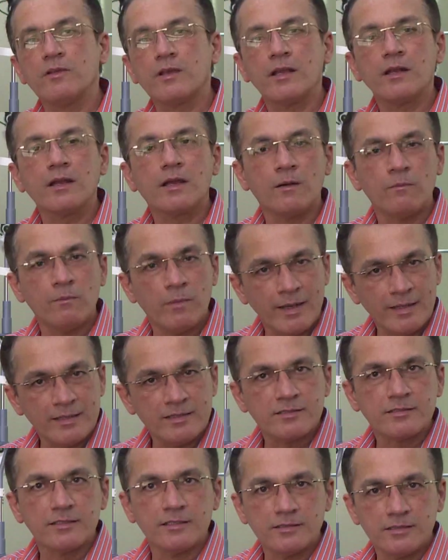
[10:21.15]
we can
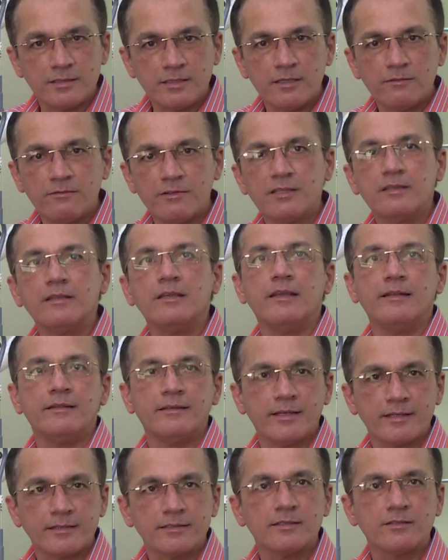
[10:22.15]
combine surgery with the
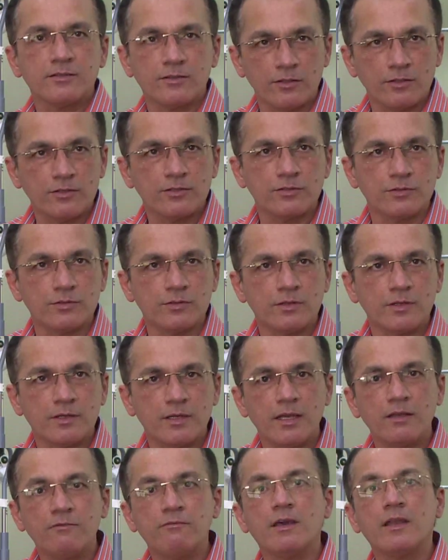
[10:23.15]
injections also.
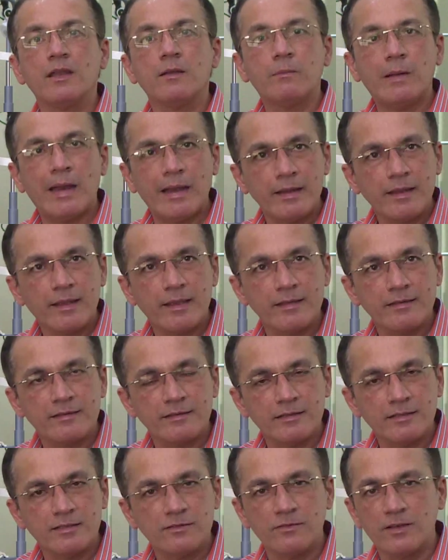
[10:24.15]
In very bad
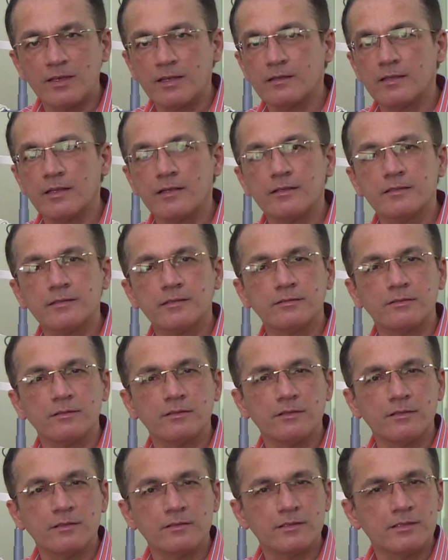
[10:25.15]
cases where there is
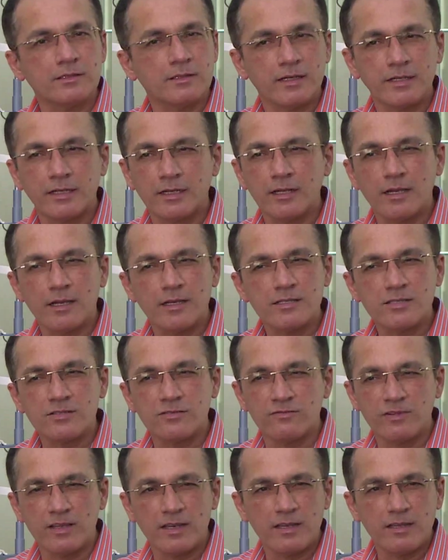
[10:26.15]
the retina is
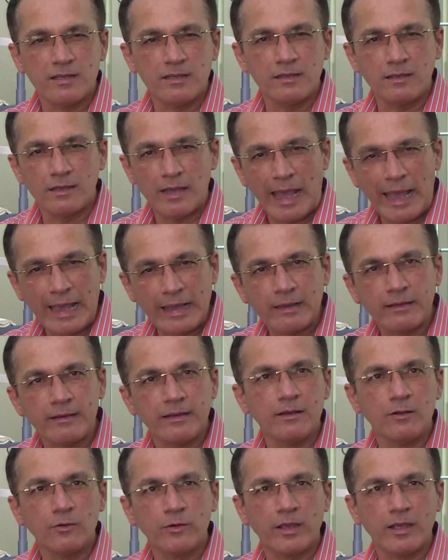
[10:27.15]
very
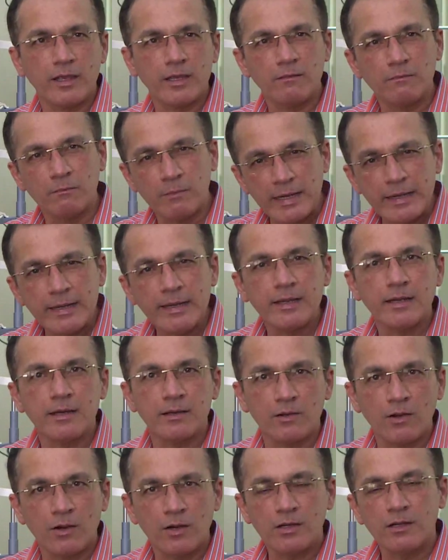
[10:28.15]
angry looking, bleeding a
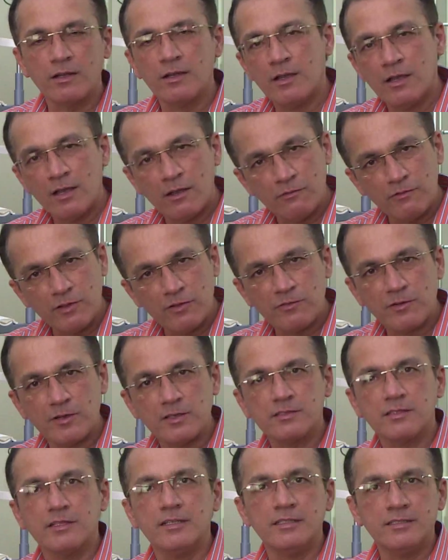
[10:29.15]
lot, we
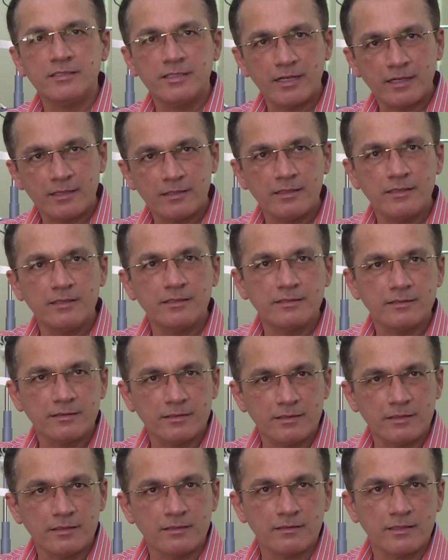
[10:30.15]
first inject these
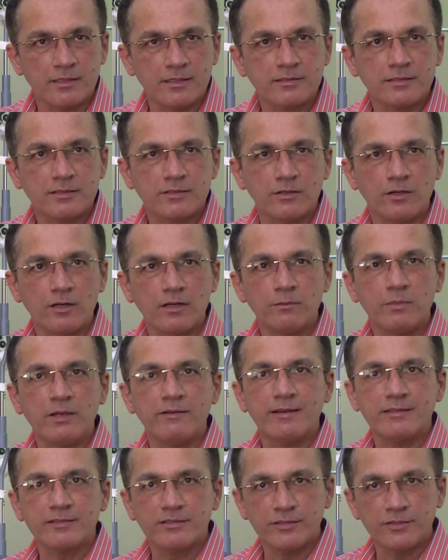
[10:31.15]
drugs called
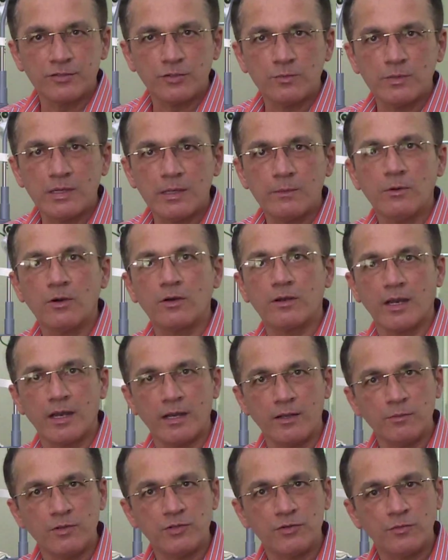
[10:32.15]
bevacizumab or
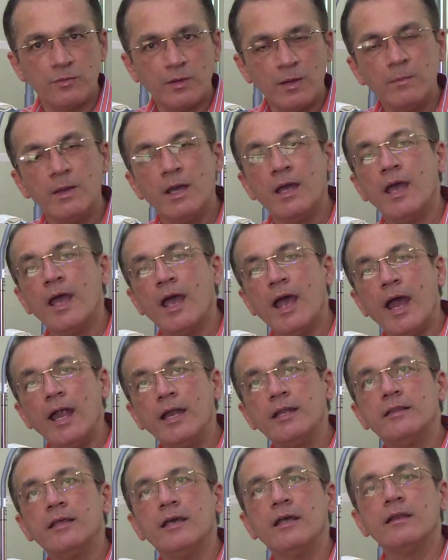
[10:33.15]
ranibizumab,
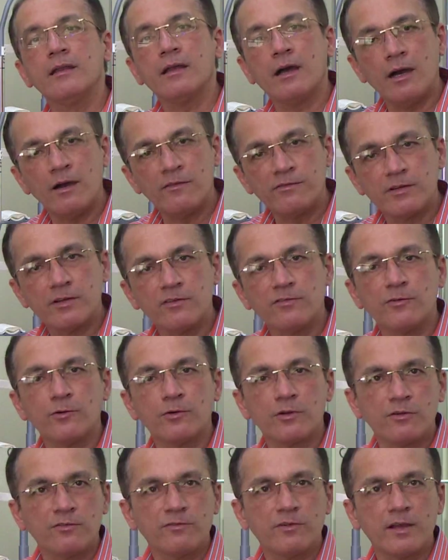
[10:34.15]
and then after
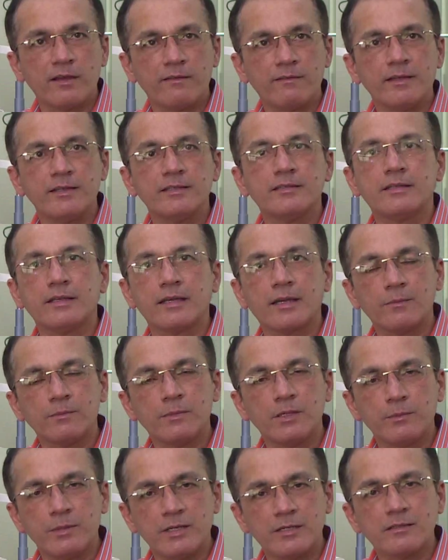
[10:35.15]
4 or 5 days take up
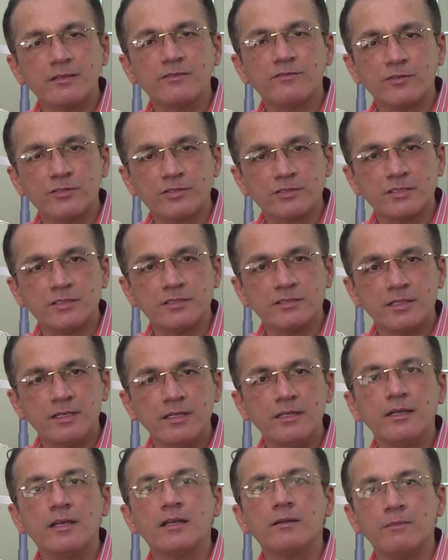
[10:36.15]
the patient for
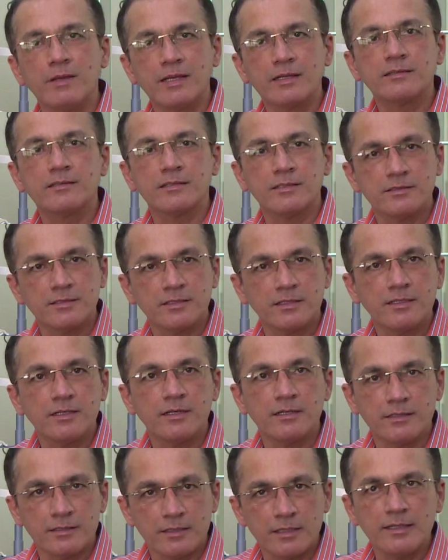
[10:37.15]
surgery. It makes surgery
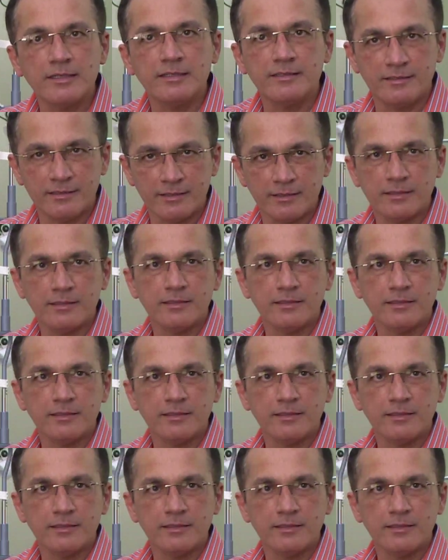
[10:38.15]
a little easier.